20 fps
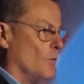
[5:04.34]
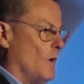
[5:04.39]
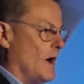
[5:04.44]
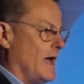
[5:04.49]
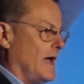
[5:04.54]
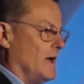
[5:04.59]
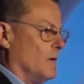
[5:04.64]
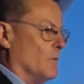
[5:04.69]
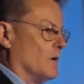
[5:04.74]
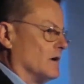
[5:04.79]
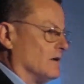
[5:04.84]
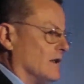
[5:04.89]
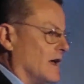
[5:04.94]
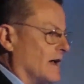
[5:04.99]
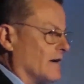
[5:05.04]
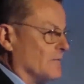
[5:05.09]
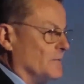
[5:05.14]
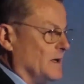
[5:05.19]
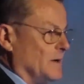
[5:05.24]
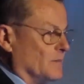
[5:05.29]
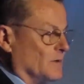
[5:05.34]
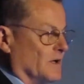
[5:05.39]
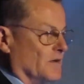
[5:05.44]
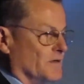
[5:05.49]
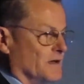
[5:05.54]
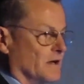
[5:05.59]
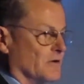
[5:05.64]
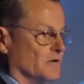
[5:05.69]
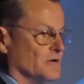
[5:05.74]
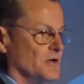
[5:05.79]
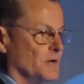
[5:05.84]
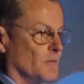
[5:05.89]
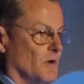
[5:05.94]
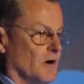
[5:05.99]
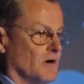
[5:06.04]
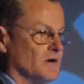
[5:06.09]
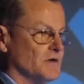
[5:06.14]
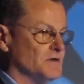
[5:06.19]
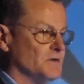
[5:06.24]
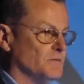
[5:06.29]
a way, what a lot of people in the energy
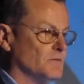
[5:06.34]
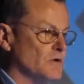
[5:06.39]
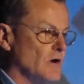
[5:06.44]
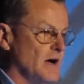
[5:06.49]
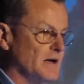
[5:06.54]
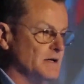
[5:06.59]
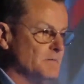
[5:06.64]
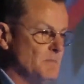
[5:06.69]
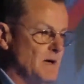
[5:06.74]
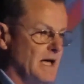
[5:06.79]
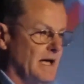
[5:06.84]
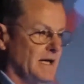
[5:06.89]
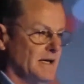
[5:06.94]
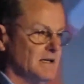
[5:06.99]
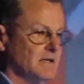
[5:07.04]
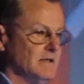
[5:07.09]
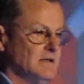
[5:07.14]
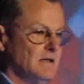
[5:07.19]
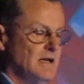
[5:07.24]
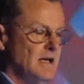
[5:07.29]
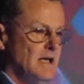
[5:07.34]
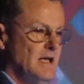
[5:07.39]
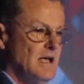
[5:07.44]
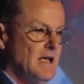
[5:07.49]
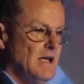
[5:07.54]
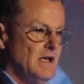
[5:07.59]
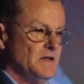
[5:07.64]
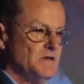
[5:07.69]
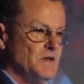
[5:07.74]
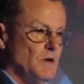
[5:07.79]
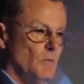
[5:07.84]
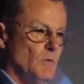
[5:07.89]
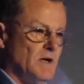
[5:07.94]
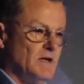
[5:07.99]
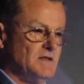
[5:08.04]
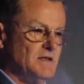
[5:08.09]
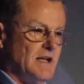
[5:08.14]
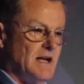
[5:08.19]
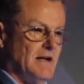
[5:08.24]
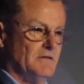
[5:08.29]
markets have tried to make. So what
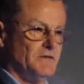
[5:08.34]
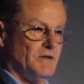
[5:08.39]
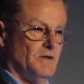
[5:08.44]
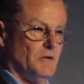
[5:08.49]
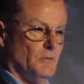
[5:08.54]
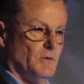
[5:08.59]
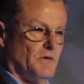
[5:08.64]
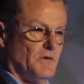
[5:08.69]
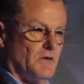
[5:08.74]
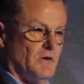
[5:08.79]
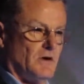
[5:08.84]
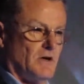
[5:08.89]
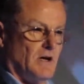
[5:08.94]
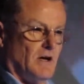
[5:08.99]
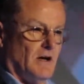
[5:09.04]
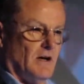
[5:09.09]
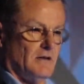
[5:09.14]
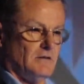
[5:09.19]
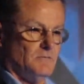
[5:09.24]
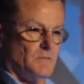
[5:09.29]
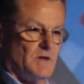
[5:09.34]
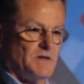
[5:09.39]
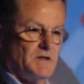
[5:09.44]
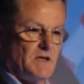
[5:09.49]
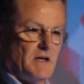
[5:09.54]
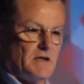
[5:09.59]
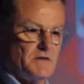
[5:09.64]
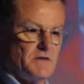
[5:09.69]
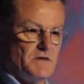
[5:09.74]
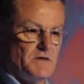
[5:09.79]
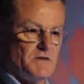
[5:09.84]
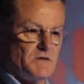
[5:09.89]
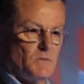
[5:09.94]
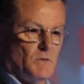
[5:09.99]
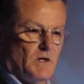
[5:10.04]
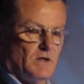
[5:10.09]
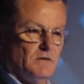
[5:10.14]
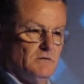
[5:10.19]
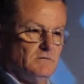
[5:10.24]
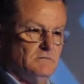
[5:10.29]
does that have to do with ERCOT, with Texas?
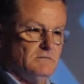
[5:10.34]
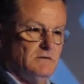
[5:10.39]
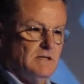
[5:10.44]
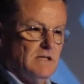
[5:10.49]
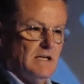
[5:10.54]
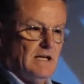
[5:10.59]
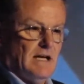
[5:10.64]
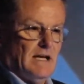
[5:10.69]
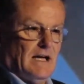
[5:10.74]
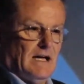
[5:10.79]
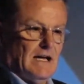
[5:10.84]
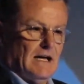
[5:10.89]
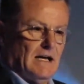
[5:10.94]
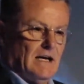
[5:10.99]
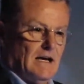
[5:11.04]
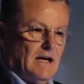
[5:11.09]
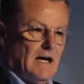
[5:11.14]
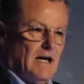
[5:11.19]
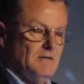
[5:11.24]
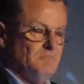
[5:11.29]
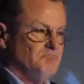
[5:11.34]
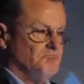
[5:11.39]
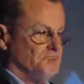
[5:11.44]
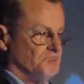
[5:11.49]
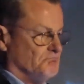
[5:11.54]
Well, I'd